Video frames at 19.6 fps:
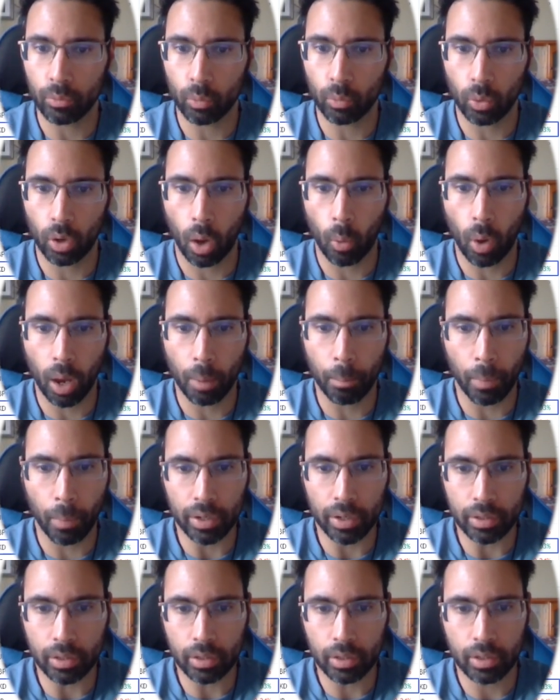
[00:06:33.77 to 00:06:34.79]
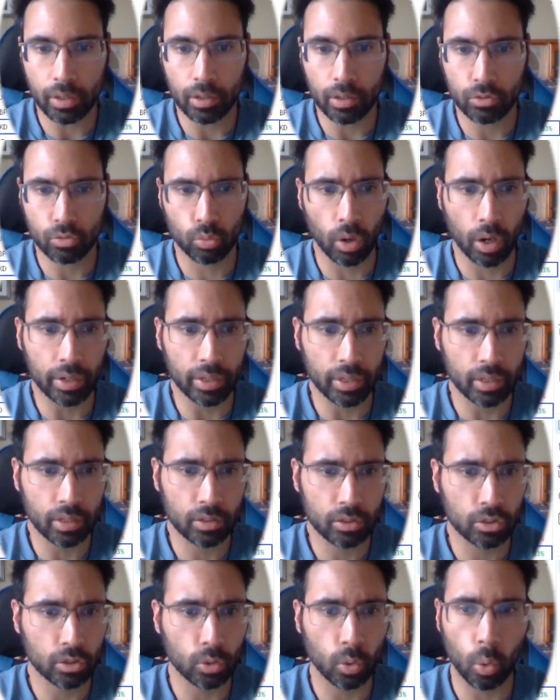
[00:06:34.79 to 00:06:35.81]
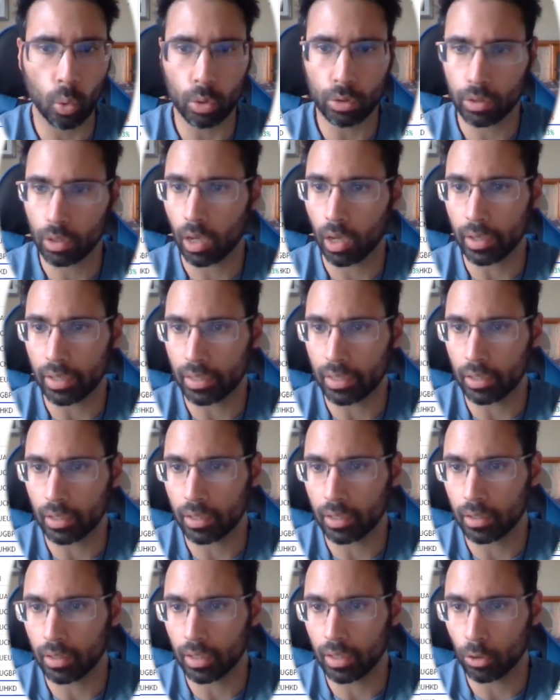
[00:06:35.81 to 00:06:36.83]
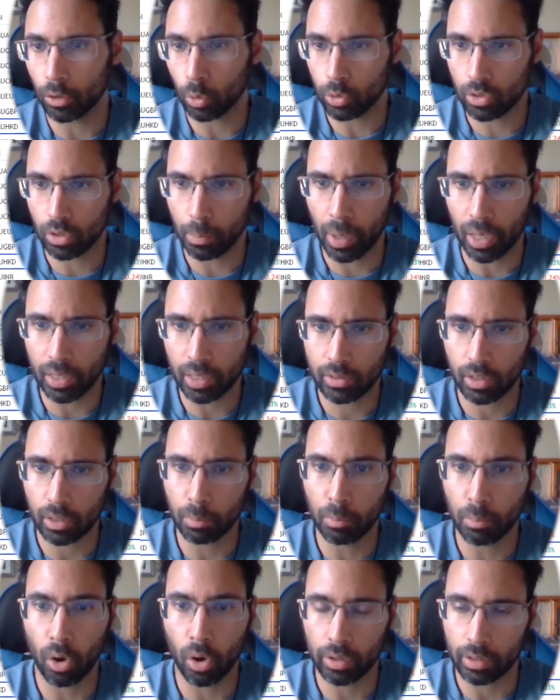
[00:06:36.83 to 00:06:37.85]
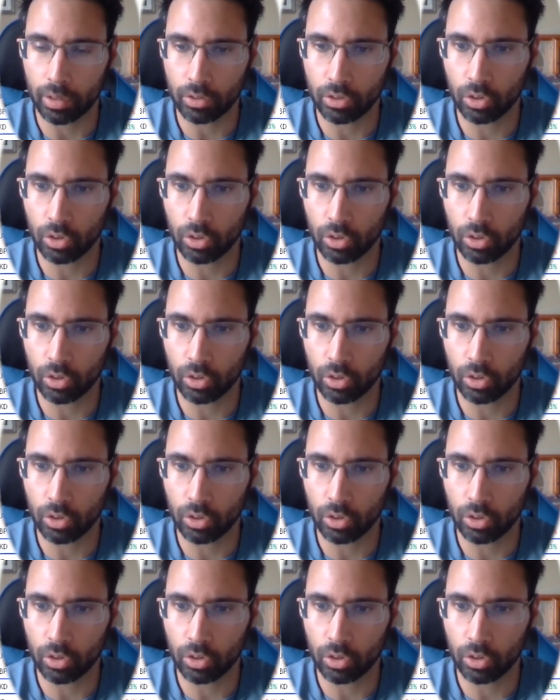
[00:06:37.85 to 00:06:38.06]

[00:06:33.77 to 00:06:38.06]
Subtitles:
Why money is running into gold in those domestic markets.